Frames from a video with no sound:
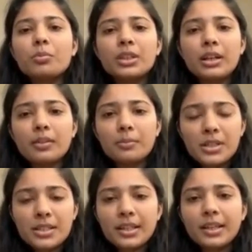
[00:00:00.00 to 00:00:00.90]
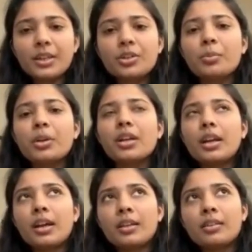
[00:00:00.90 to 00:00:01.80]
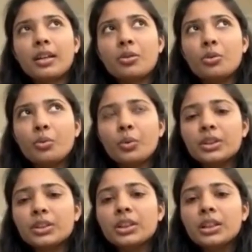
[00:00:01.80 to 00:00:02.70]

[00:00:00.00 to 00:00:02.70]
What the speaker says: the basic anatomy, and then go with